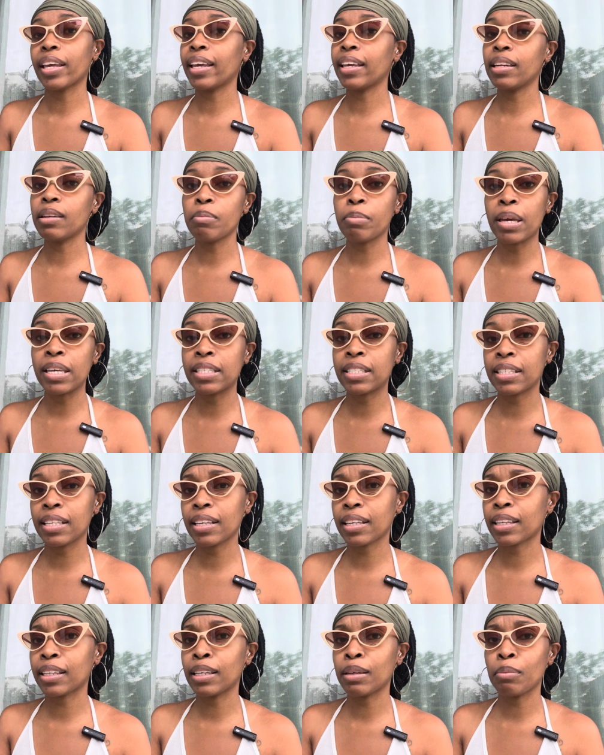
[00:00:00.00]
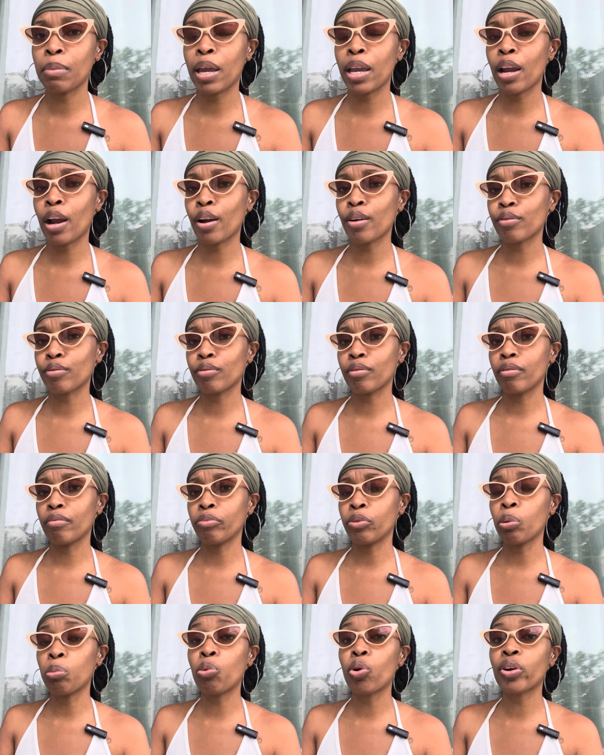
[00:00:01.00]
And it may suck and it may hurt.
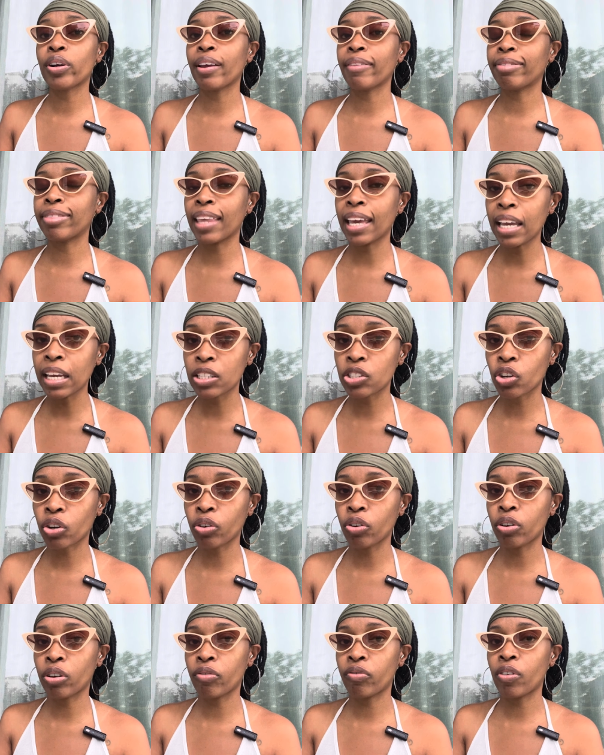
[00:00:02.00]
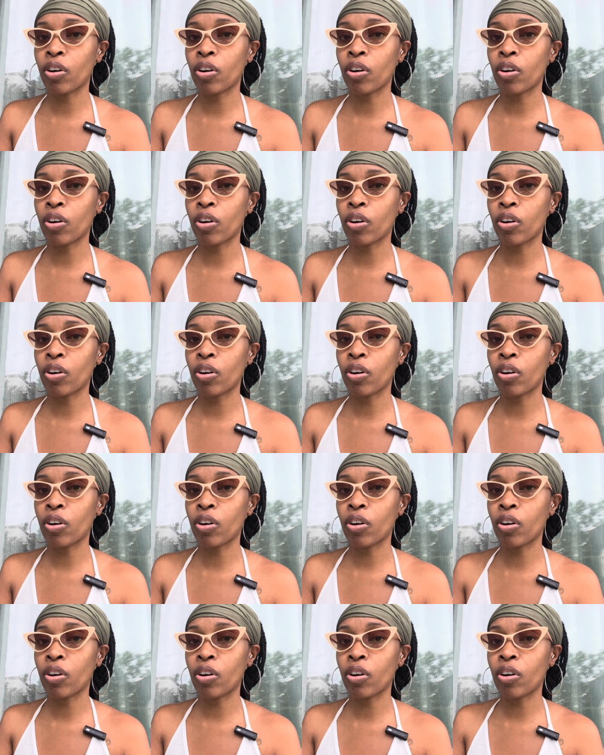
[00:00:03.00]
The more that things are going to